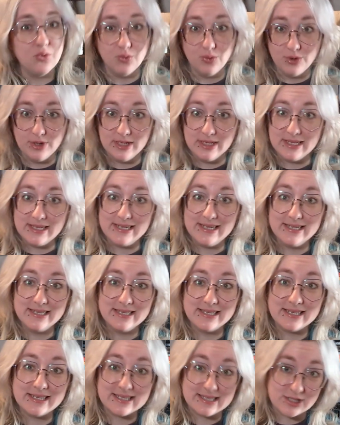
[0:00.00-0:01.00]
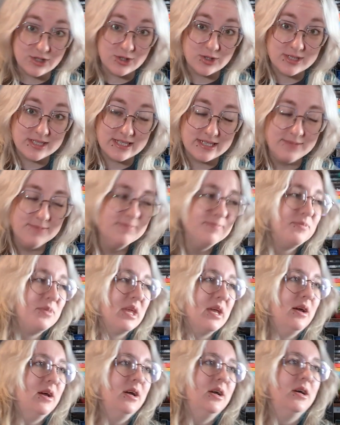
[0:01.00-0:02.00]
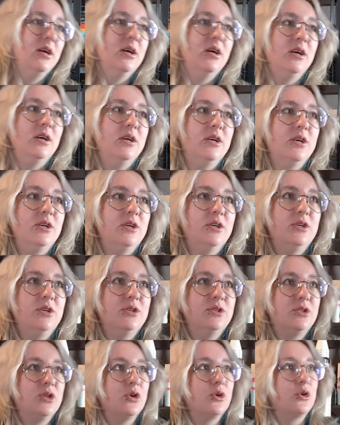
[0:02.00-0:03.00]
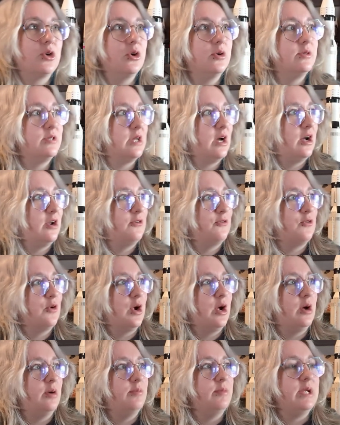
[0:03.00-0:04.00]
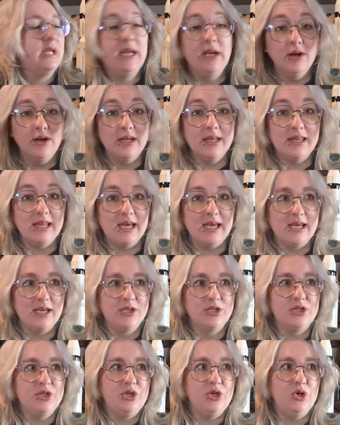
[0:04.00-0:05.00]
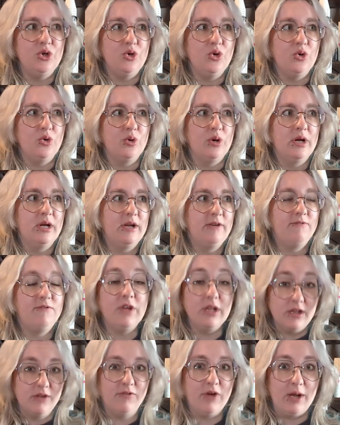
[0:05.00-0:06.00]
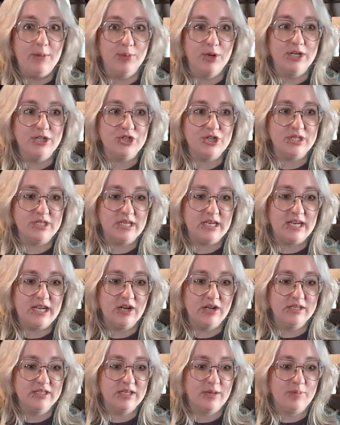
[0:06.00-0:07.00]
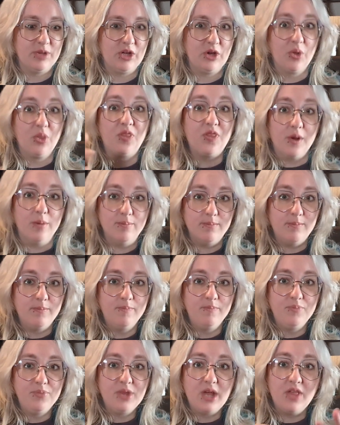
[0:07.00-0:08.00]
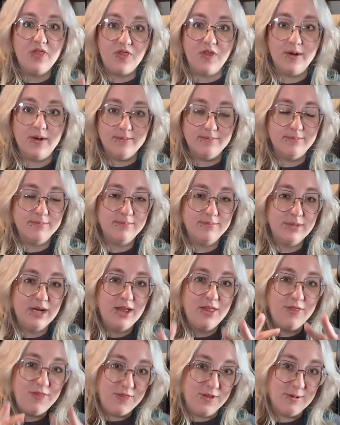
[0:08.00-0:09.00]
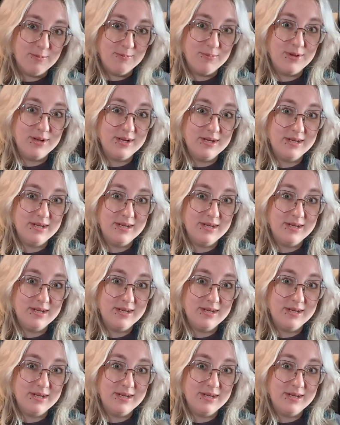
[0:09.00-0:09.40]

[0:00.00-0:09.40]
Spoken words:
Really? That's interesting. So it goes on from hearing things to feeling vibrations and hearing something go thump, thump, thump.